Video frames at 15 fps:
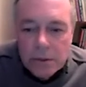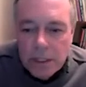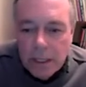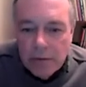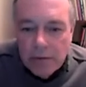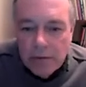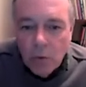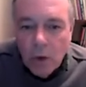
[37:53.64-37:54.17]

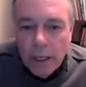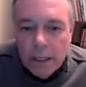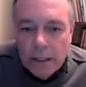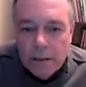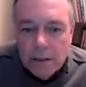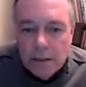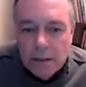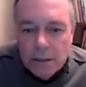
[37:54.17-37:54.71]
have the white.
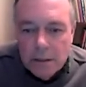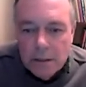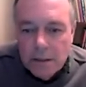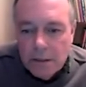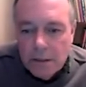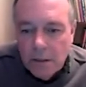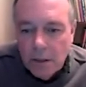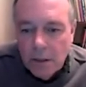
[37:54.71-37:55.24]
This is
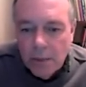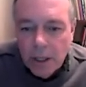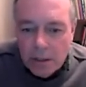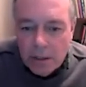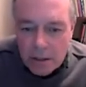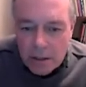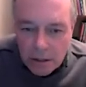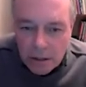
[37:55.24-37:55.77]
an
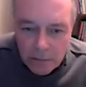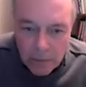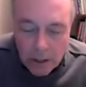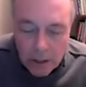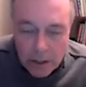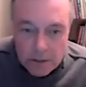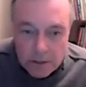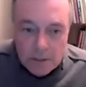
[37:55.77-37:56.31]

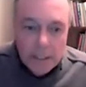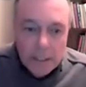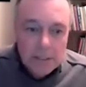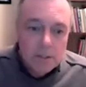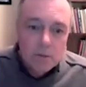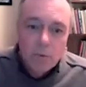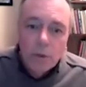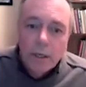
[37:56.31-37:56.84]
All-American
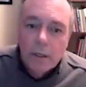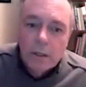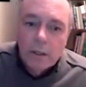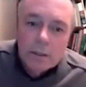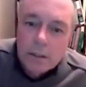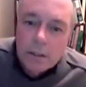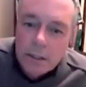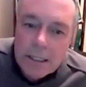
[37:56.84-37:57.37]
Selections winner,
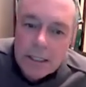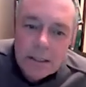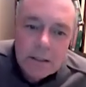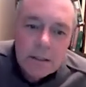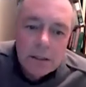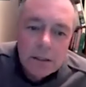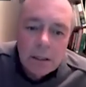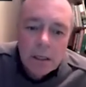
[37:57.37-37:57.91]

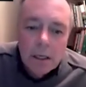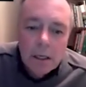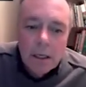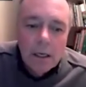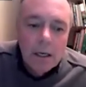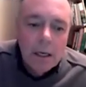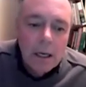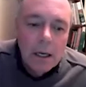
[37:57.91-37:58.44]
Deliz.
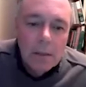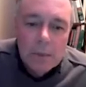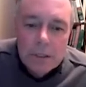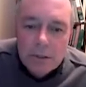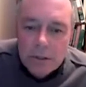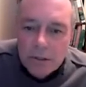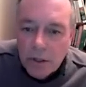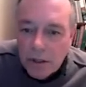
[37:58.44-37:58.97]
This
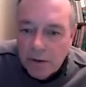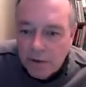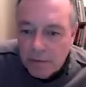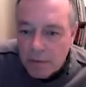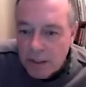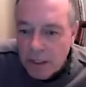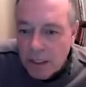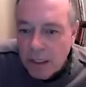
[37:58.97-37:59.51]
is started from
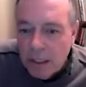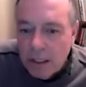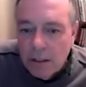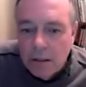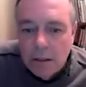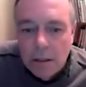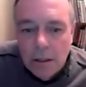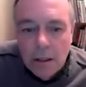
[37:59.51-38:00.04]
seed,
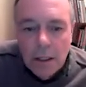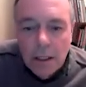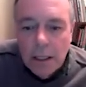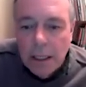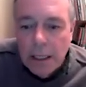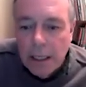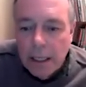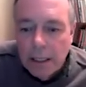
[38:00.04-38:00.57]

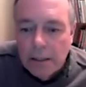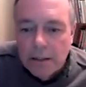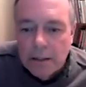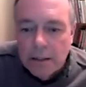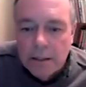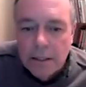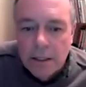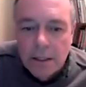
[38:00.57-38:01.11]

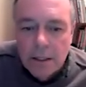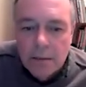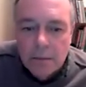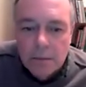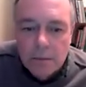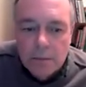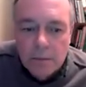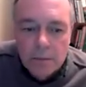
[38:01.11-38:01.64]
and
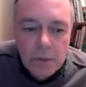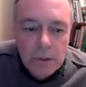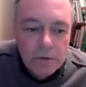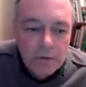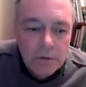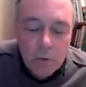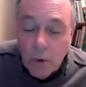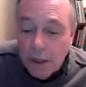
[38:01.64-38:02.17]

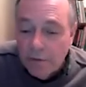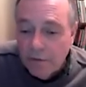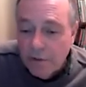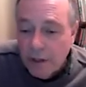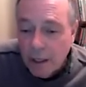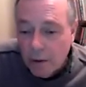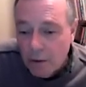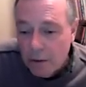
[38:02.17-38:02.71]
beautiful white
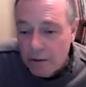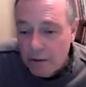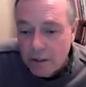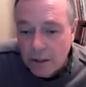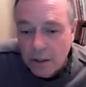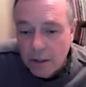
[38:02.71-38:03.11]
flowers, and